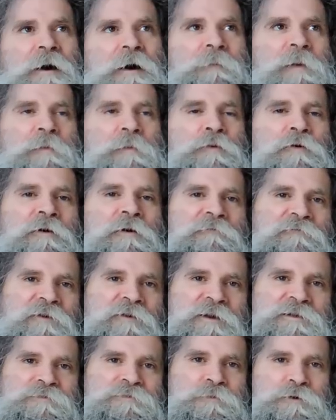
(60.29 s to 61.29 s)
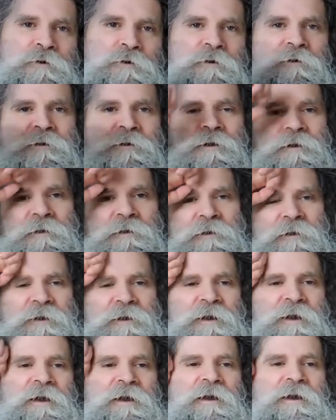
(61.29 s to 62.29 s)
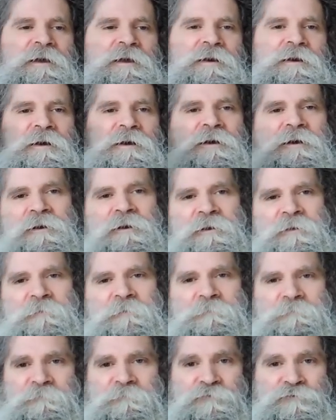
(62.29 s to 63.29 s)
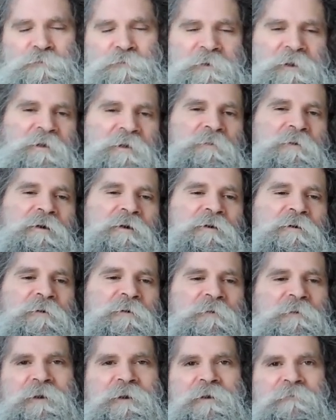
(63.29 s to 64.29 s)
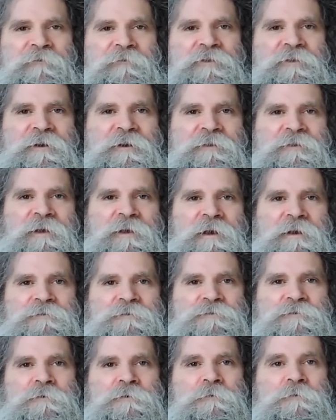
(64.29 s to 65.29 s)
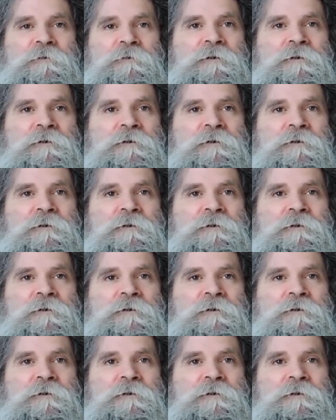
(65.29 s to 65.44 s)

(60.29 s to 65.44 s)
lot of people on Facebook and through email and everything like that. So